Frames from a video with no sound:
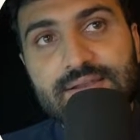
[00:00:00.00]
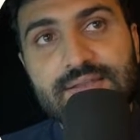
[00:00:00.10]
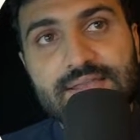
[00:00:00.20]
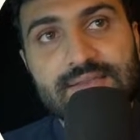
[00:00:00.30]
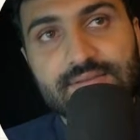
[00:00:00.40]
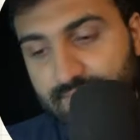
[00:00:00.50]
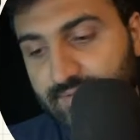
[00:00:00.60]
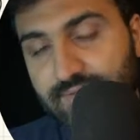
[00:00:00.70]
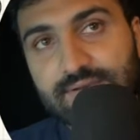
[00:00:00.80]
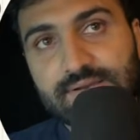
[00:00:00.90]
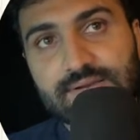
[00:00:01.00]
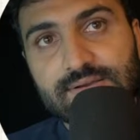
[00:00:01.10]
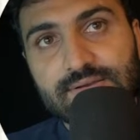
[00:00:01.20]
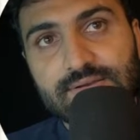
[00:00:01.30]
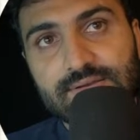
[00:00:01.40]

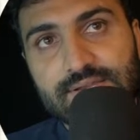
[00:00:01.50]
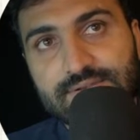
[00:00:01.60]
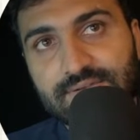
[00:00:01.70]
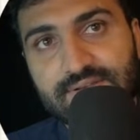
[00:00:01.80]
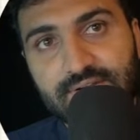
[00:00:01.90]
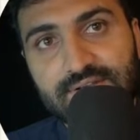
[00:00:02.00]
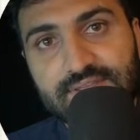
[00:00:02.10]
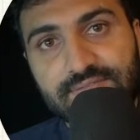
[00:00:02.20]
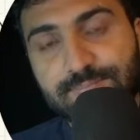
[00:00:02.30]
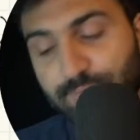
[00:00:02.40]
it will not give